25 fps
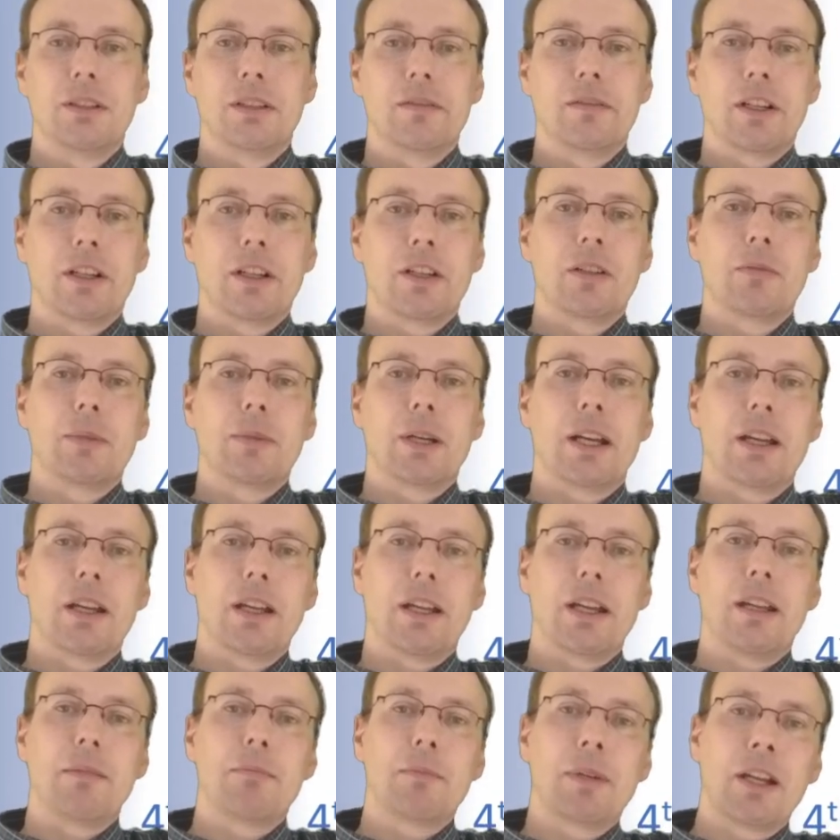divided by
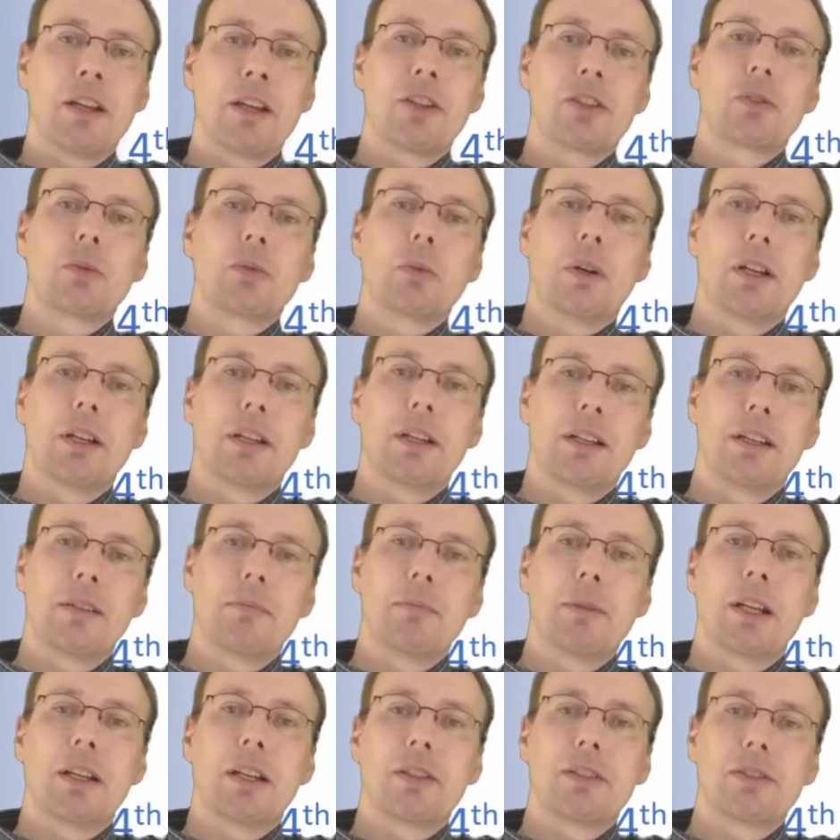n minus 1 and
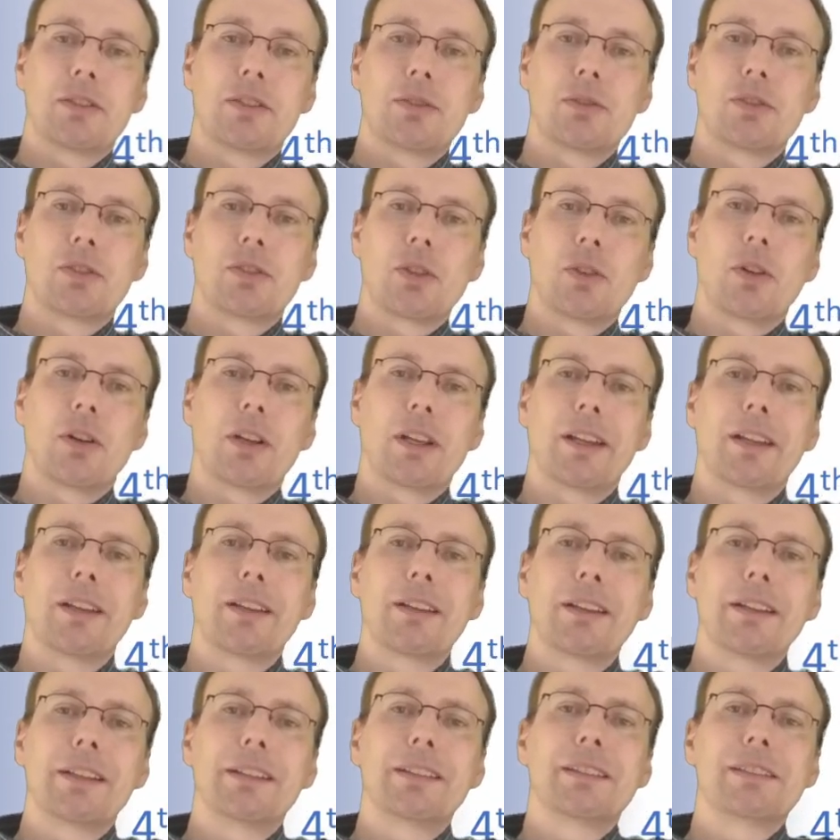minus 2. So
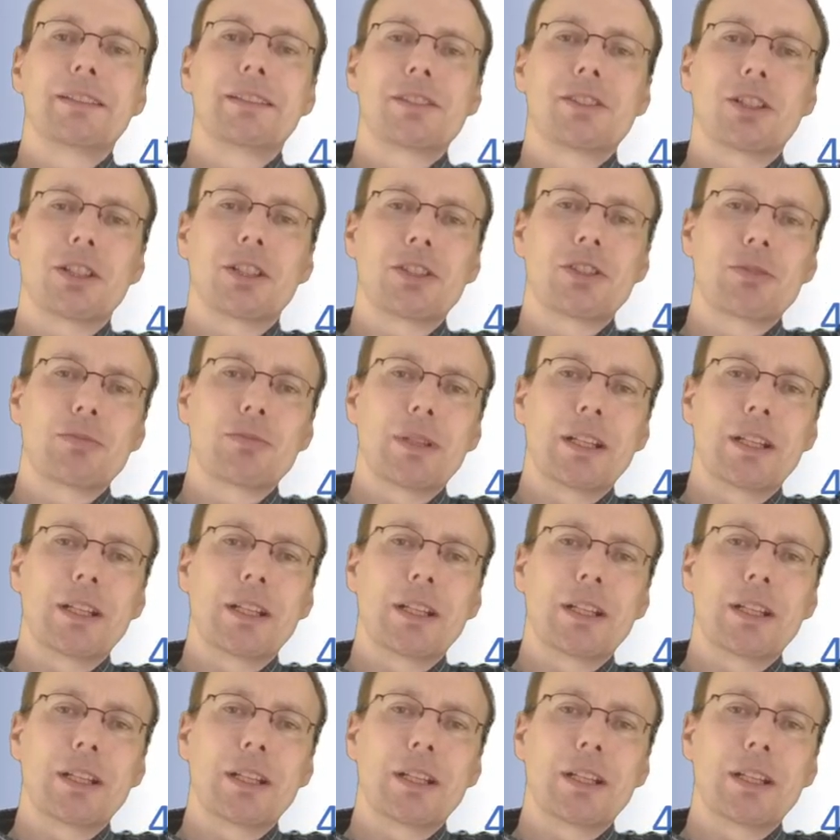it starts to be a